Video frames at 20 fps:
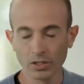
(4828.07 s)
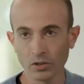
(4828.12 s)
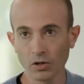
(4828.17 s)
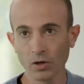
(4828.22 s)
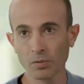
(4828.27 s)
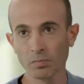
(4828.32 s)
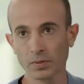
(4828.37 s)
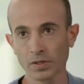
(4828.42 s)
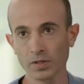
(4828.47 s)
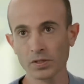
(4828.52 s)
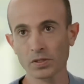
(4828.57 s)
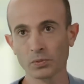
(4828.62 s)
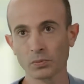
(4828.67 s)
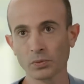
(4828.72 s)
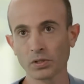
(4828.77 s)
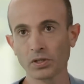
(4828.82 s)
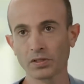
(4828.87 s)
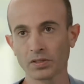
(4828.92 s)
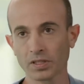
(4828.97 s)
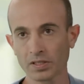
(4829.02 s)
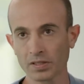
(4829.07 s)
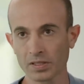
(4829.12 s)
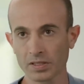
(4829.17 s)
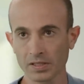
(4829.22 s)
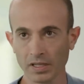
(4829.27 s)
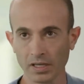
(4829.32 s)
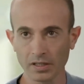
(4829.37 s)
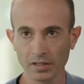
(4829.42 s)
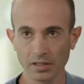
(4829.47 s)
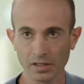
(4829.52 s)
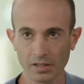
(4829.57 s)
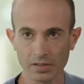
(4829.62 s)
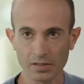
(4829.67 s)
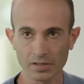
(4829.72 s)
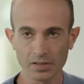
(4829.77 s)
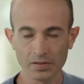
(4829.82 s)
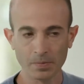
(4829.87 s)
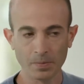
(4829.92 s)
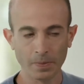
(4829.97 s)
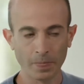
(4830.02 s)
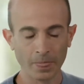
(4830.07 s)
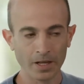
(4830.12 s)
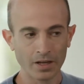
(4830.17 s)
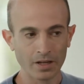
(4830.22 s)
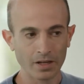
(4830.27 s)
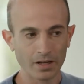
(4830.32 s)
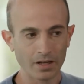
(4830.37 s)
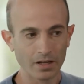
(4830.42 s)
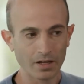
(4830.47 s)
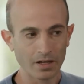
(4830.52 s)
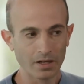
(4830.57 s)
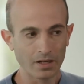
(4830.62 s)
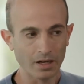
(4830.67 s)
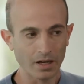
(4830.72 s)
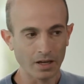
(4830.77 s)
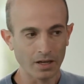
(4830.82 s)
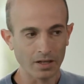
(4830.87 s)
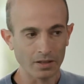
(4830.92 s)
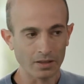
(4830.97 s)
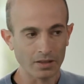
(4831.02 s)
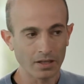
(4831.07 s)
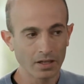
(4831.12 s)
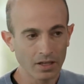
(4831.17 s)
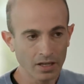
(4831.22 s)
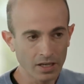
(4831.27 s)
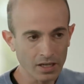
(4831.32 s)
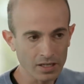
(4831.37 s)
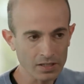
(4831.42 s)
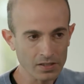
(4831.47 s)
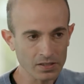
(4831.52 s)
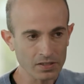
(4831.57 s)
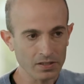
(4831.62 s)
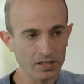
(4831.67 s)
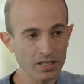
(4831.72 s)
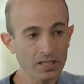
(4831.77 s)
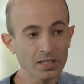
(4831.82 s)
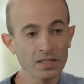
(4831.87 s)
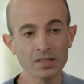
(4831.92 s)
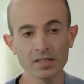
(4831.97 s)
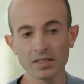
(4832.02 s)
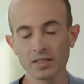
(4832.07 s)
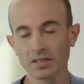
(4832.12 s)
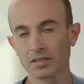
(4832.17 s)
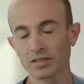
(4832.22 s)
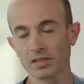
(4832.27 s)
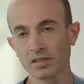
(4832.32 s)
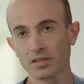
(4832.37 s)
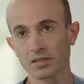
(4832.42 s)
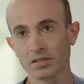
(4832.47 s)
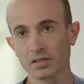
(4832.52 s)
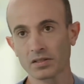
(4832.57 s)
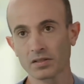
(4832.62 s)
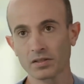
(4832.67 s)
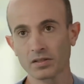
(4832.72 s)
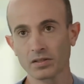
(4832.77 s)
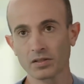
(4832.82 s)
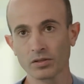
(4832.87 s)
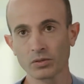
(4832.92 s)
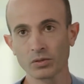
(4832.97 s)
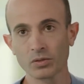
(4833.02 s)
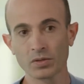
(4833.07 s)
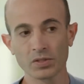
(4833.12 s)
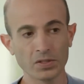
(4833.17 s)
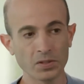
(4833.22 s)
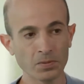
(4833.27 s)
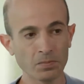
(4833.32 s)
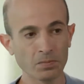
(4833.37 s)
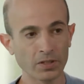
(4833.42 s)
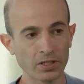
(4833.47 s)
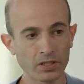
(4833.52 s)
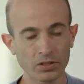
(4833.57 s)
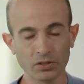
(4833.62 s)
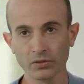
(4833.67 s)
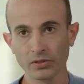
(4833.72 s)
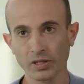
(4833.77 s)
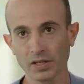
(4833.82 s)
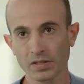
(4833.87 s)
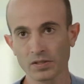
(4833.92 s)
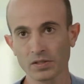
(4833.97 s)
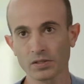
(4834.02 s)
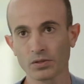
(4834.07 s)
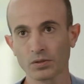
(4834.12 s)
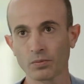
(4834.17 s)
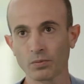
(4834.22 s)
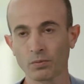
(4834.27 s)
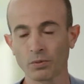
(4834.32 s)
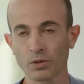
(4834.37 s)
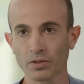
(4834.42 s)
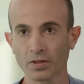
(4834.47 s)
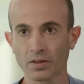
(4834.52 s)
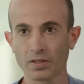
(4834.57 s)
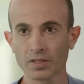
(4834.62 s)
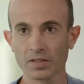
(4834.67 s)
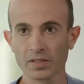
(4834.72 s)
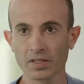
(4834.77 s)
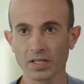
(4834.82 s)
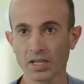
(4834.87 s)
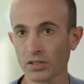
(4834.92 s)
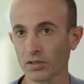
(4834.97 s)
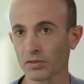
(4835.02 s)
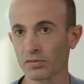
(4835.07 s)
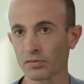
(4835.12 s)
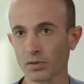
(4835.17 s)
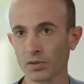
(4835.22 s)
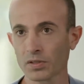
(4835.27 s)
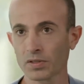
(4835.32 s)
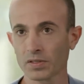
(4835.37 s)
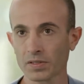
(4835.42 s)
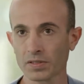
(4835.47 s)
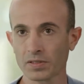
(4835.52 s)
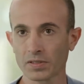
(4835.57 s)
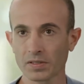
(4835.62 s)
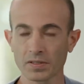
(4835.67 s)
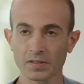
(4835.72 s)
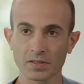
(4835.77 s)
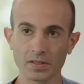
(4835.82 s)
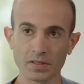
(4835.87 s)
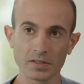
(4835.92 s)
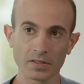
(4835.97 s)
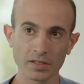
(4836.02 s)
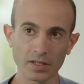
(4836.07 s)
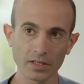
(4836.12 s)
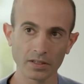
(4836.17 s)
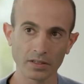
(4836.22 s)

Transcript: complex world inside us, the less easy it is to simply trust what this inner voice is